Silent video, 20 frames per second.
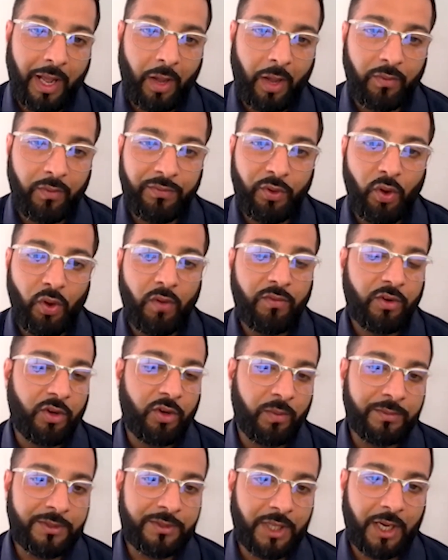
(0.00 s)
have you
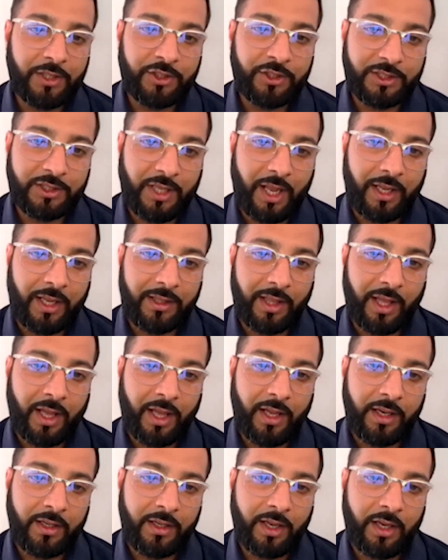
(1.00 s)
overcome challenges like
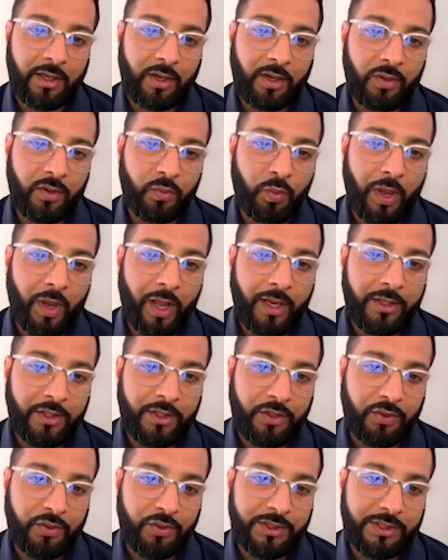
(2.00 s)
that, and where
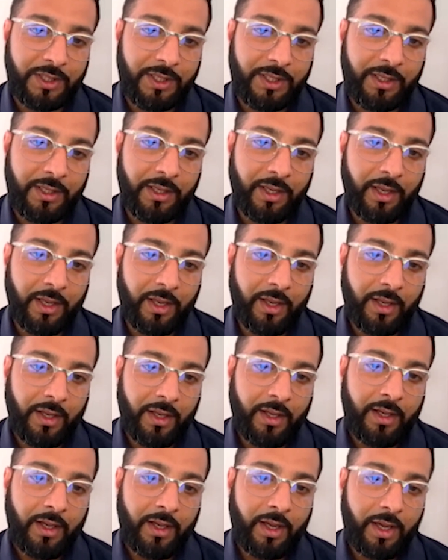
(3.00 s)
do you see
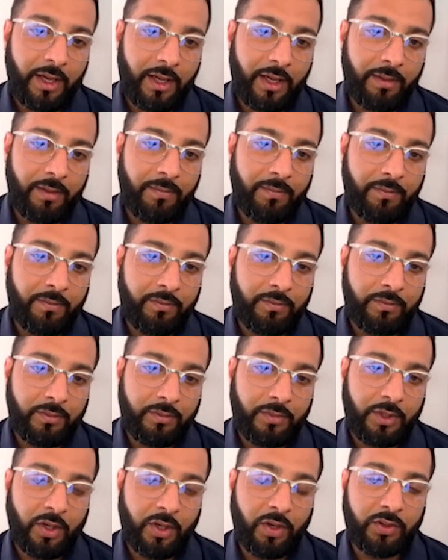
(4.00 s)

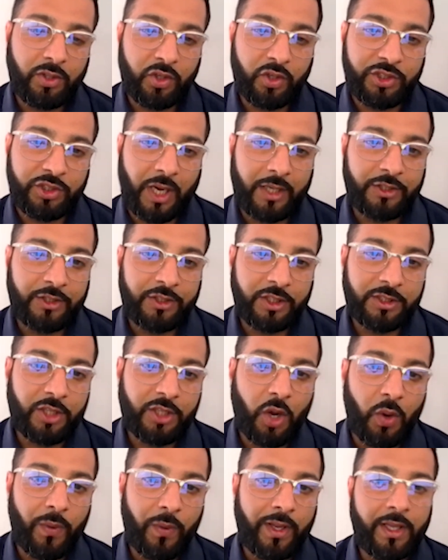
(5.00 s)
those
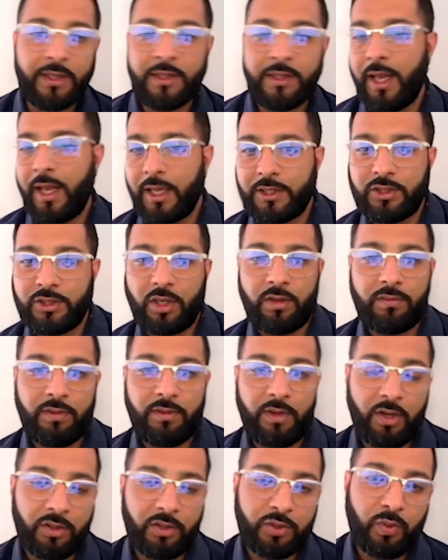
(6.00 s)
challenges going in the next sort
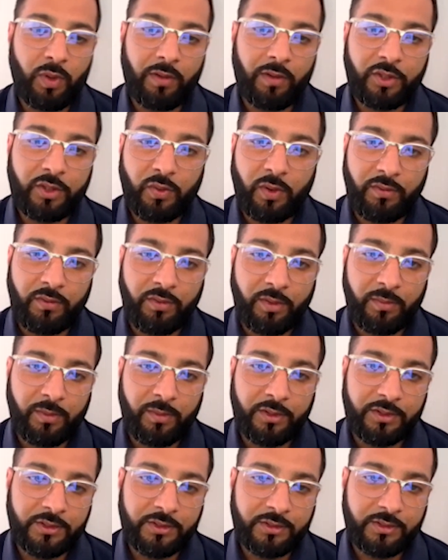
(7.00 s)
of 12 to
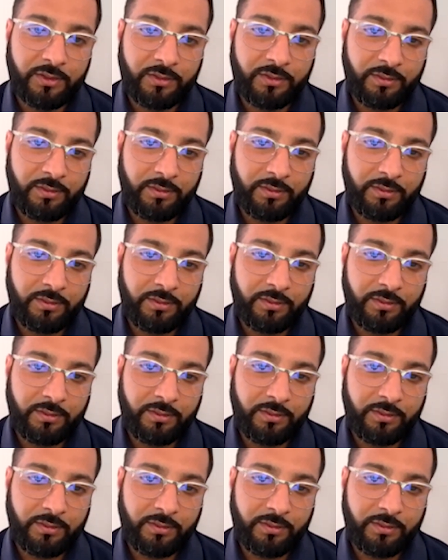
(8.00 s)
24 months?